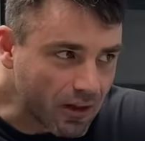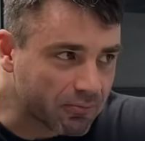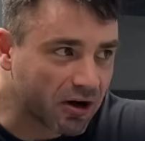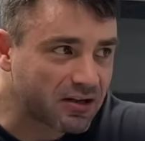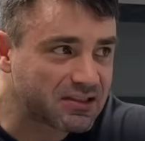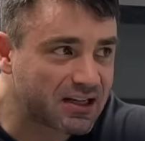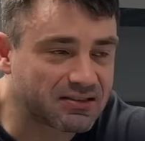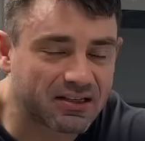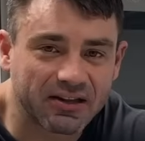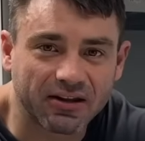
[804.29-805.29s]
processed
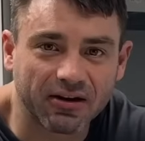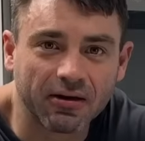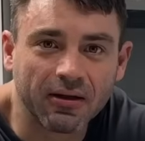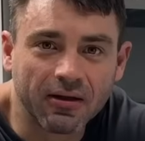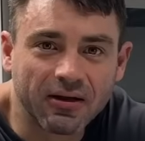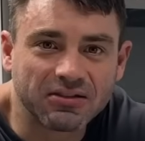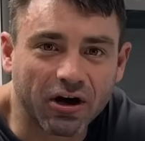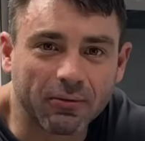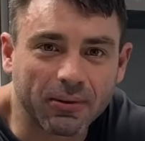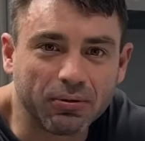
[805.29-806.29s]
and in there to
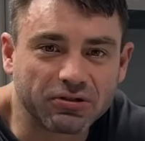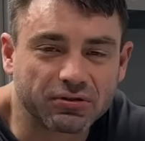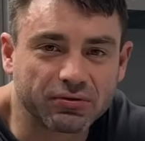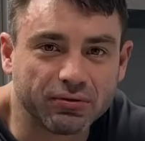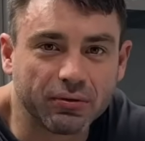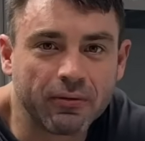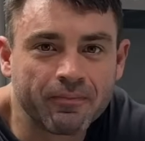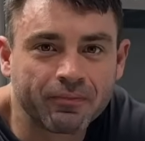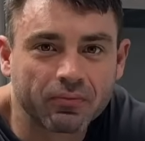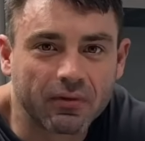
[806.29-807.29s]
help me push through
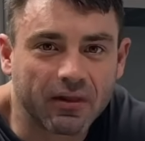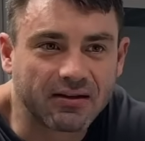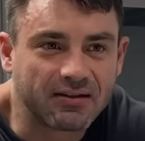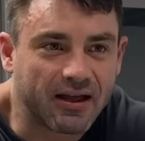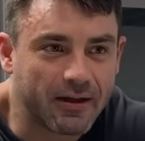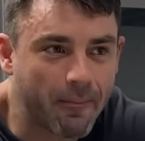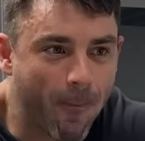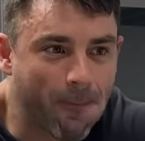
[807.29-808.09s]
leg day,